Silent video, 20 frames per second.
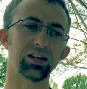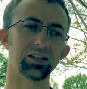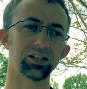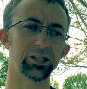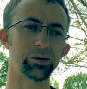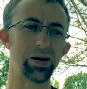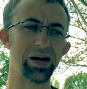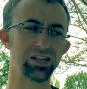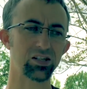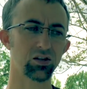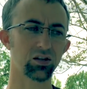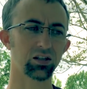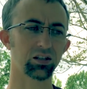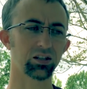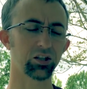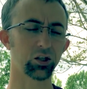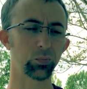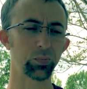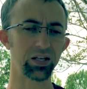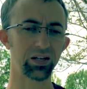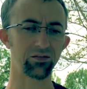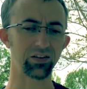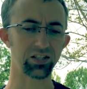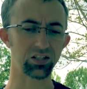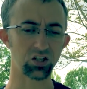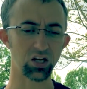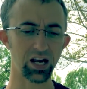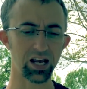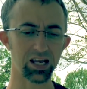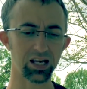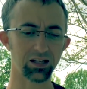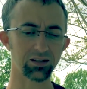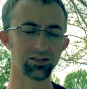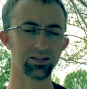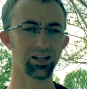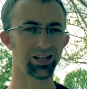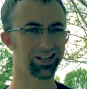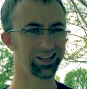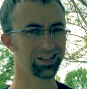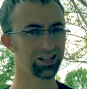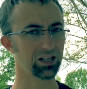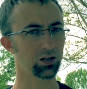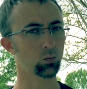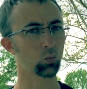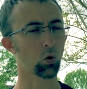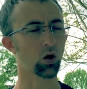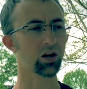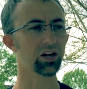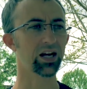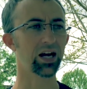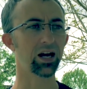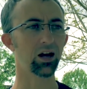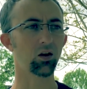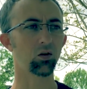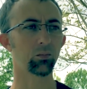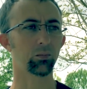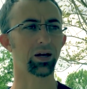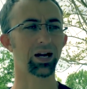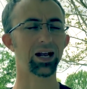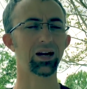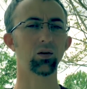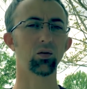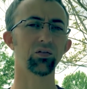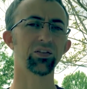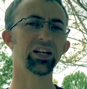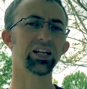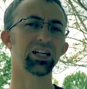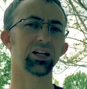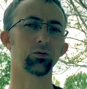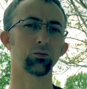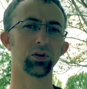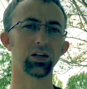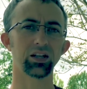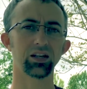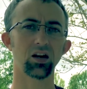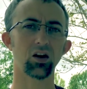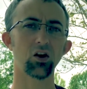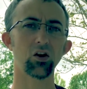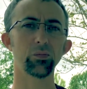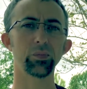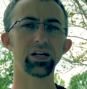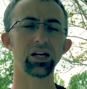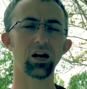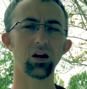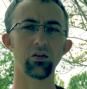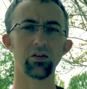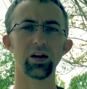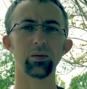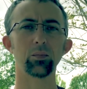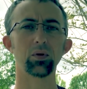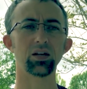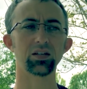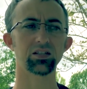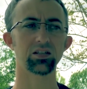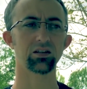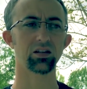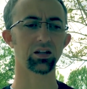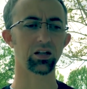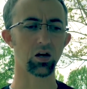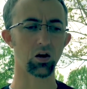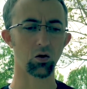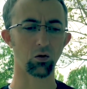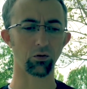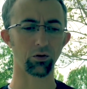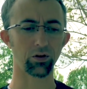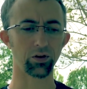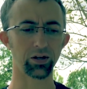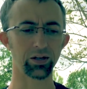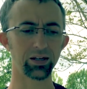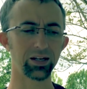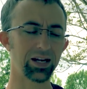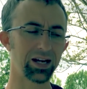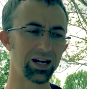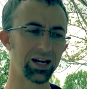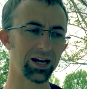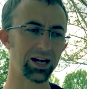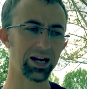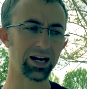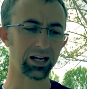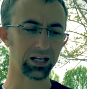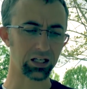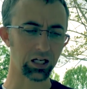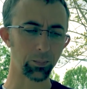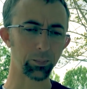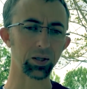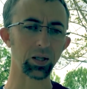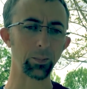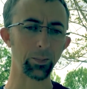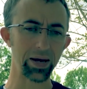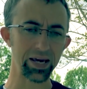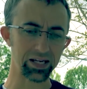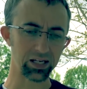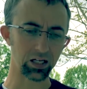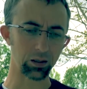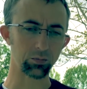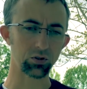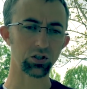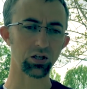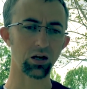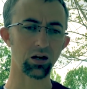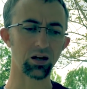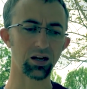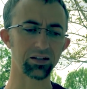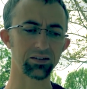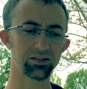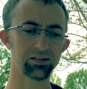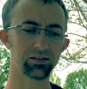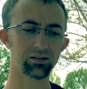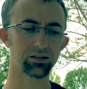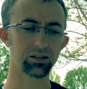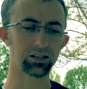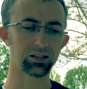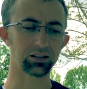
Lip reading: I took a little bit of a chance and it didn't work out, but I don't think it really hurt me all that much in the long run. Had a couple of makeup shots,